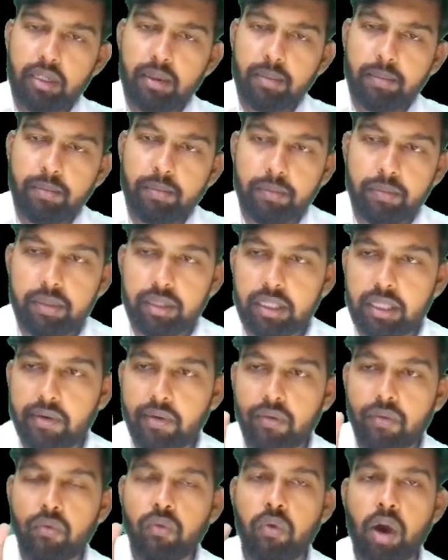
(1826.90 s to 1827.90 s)
the
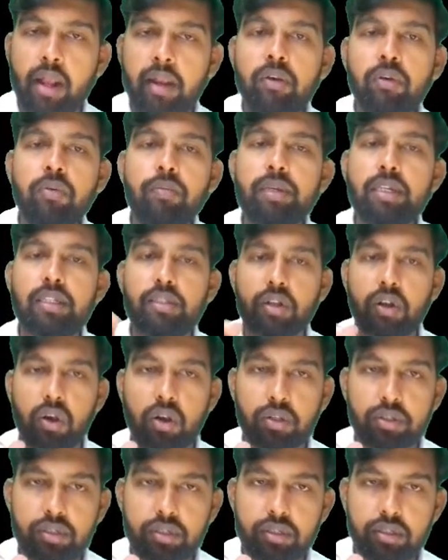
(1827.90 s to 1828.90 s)
volume is
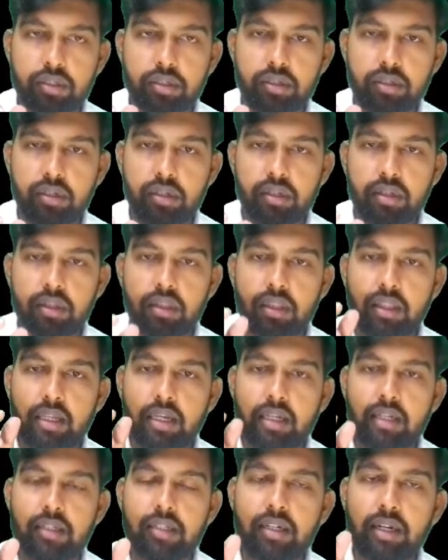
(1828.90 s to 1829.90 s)
lost.
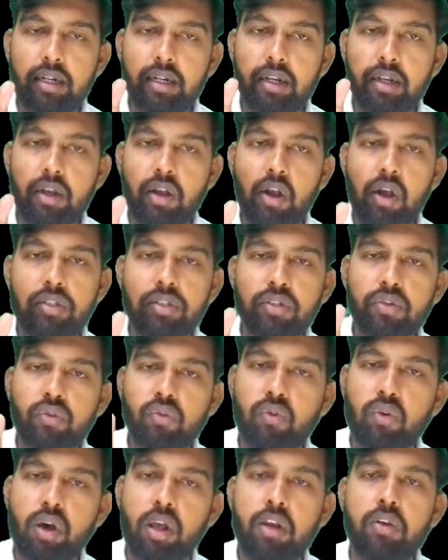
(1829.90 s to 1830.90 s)
There is a lost
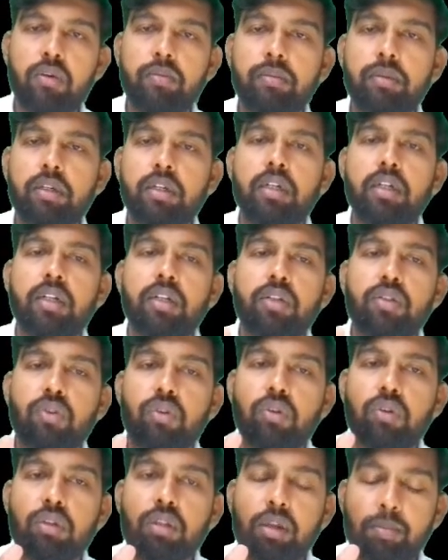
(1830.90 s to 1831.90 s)
volume,
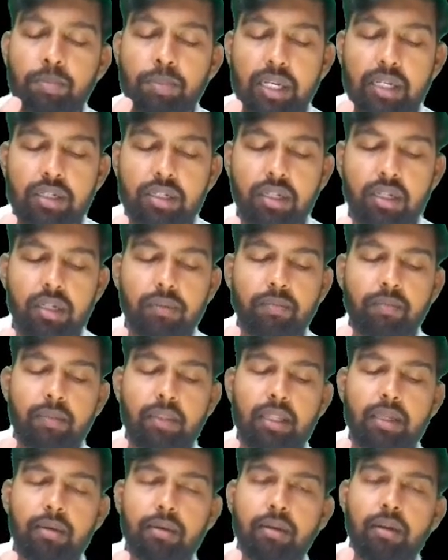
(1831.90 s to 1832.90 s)
so the pressure
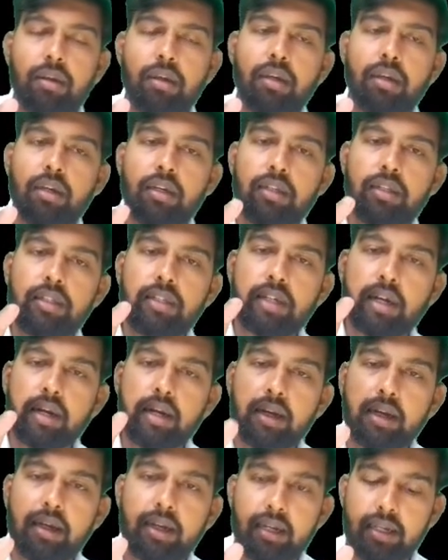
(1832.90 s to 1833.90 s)
is
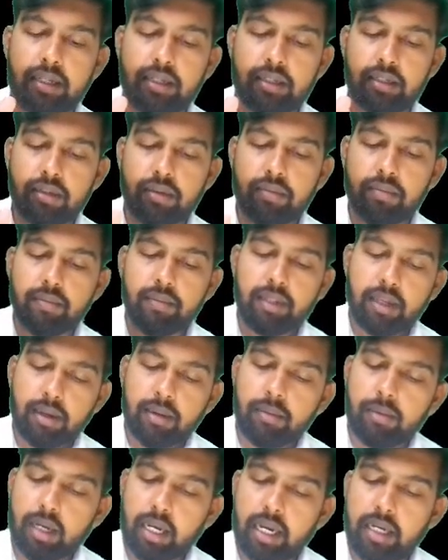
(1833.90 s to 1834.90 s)
decreased.
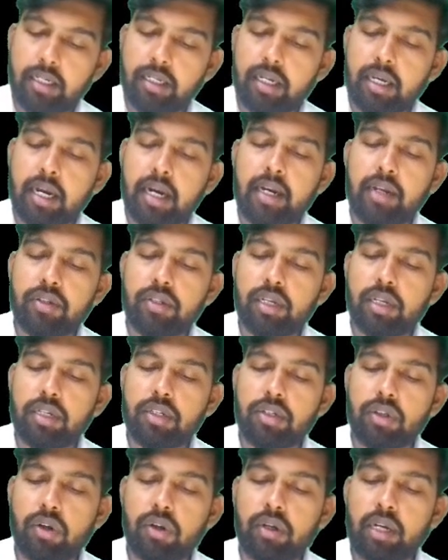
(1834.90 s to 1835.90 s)
In cardiogenic
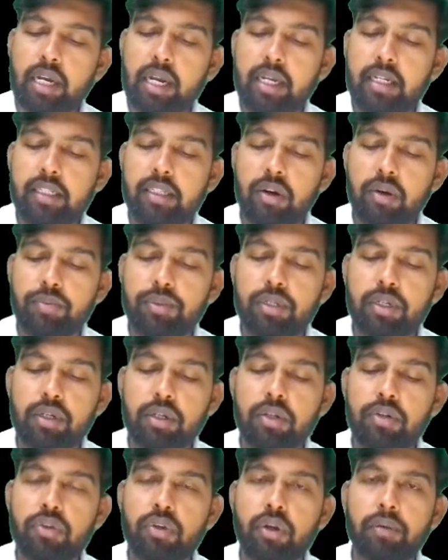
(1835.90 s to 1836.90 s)
shock and the
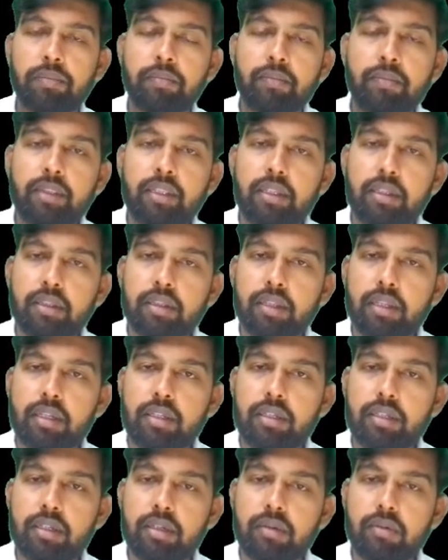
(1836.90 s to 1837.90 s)
obstructive shock, there is
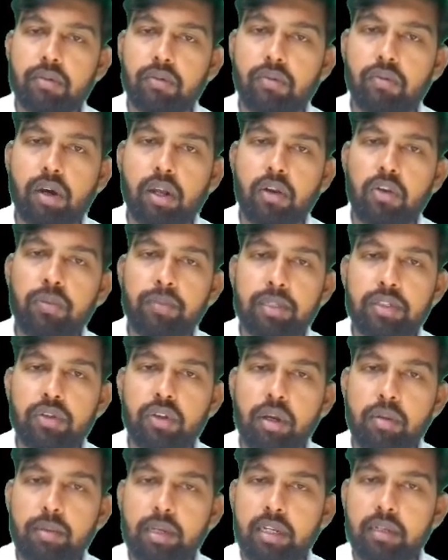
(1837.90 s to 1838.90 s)
a volume is
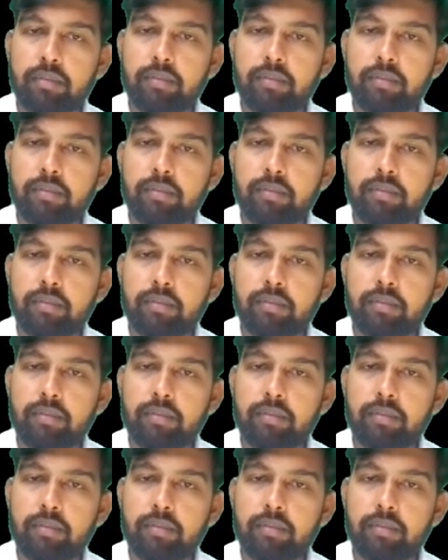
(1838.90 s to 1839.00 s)
normal,